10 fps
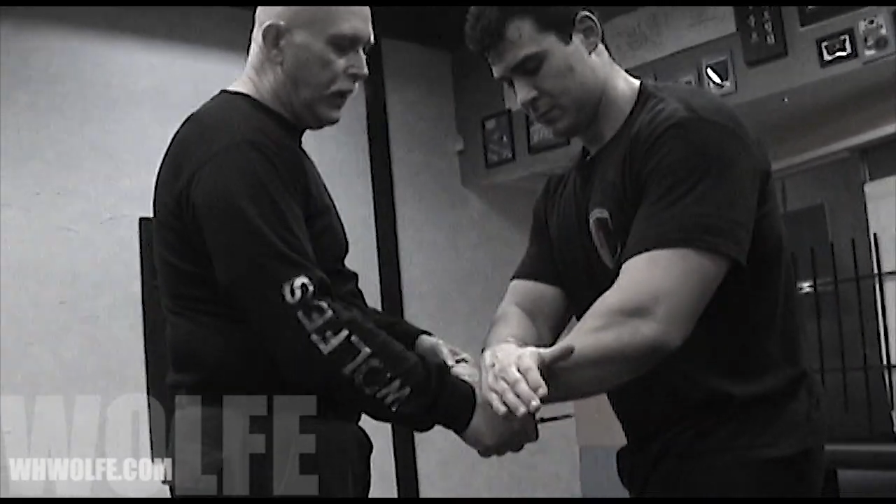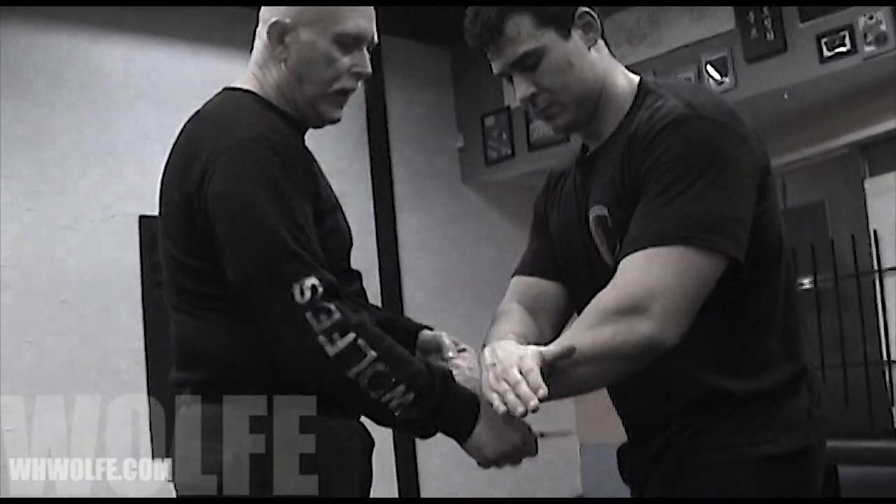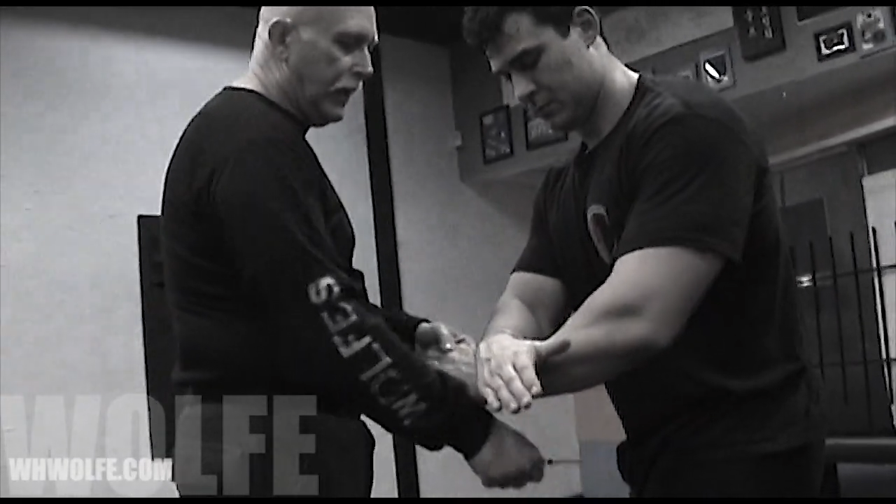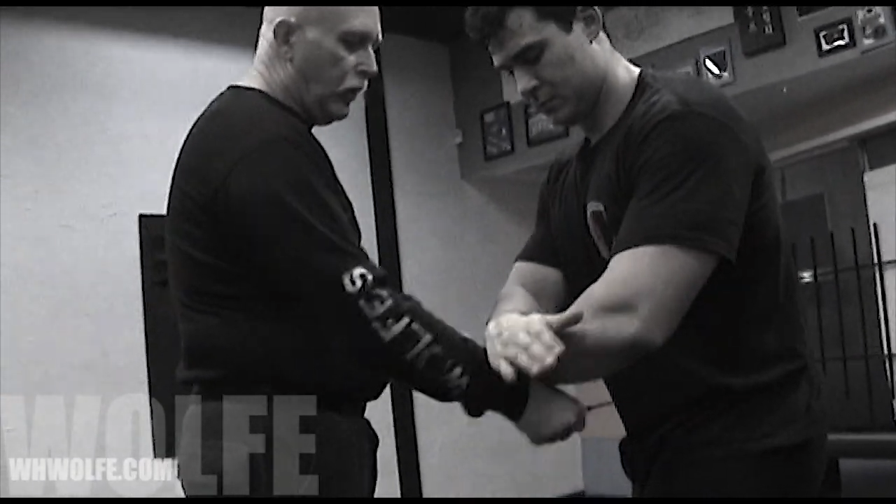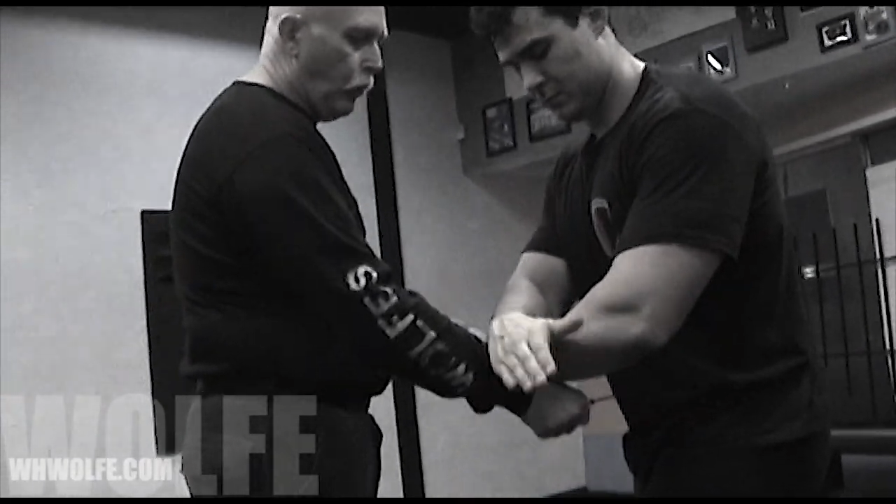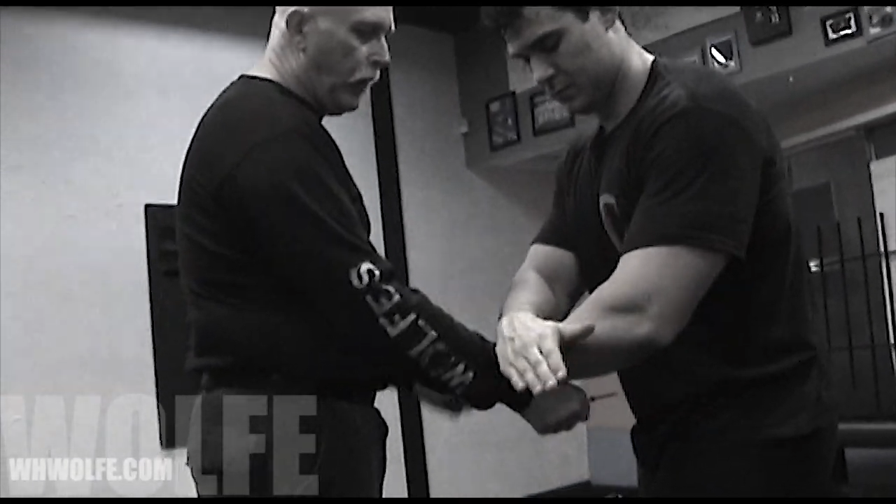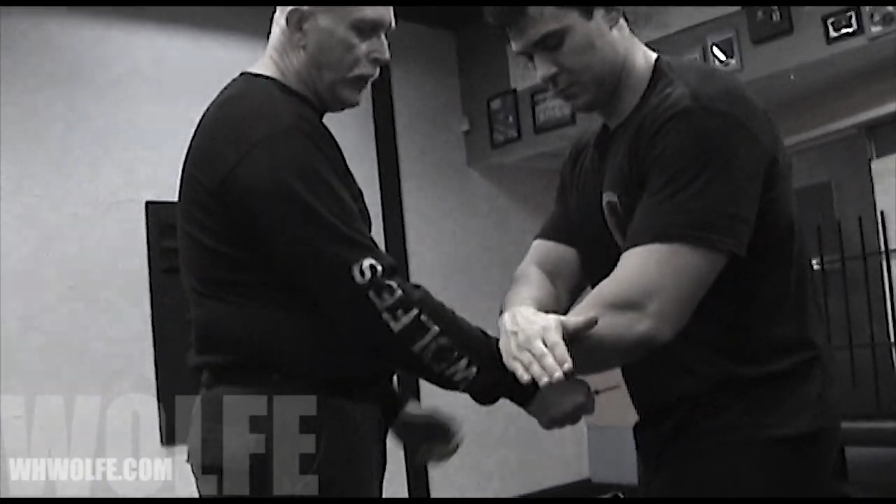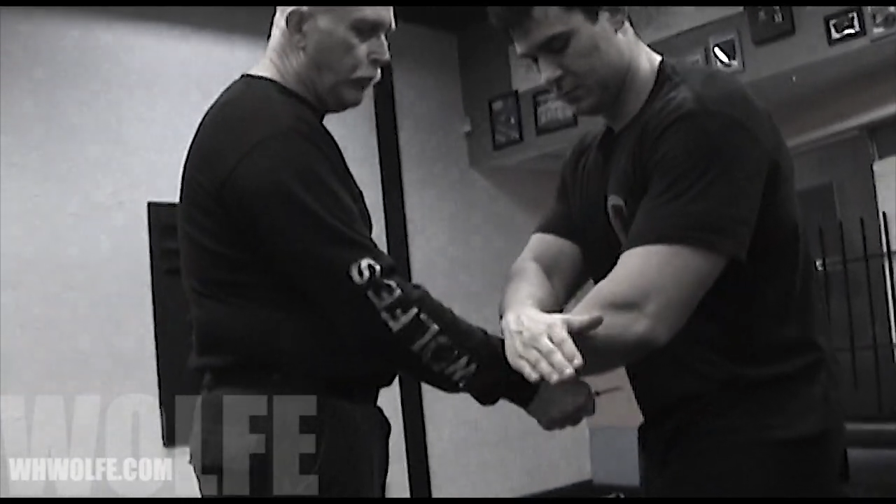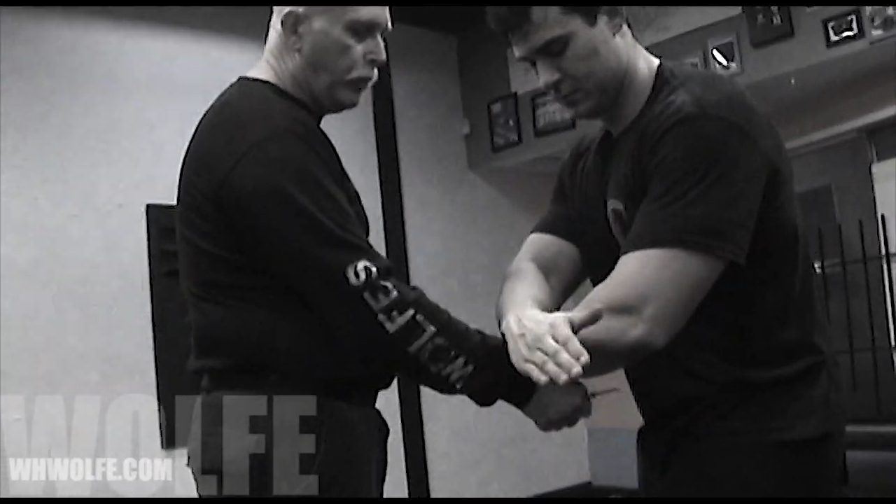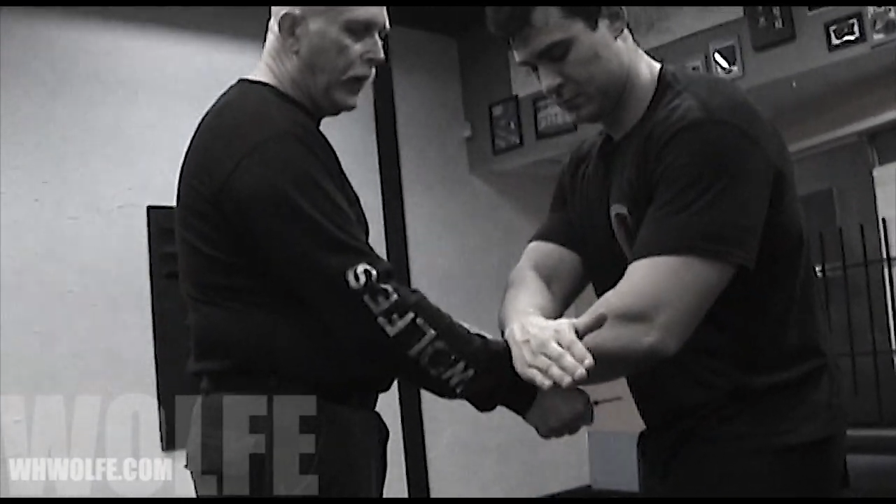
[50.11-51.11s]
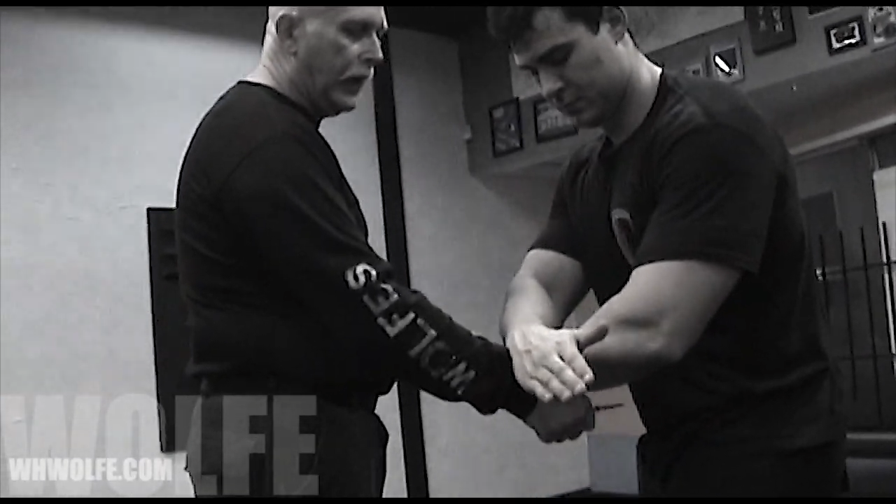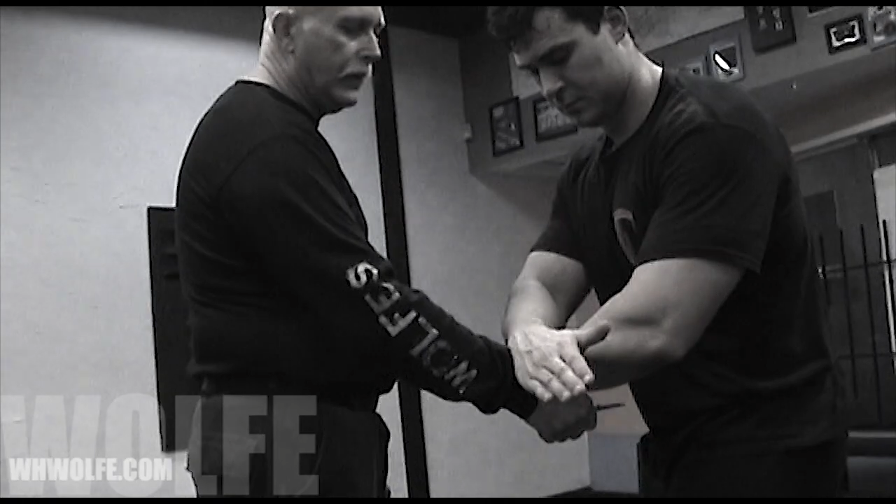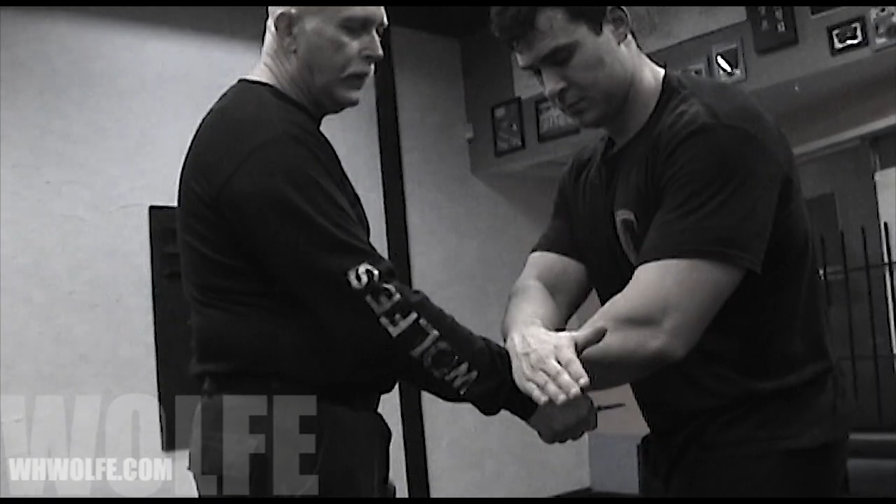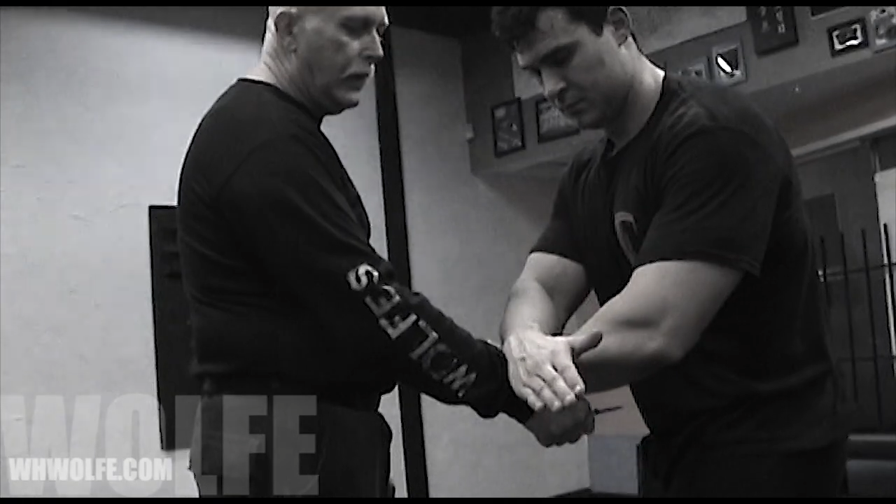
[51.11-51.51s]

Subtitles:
and get a wider plane.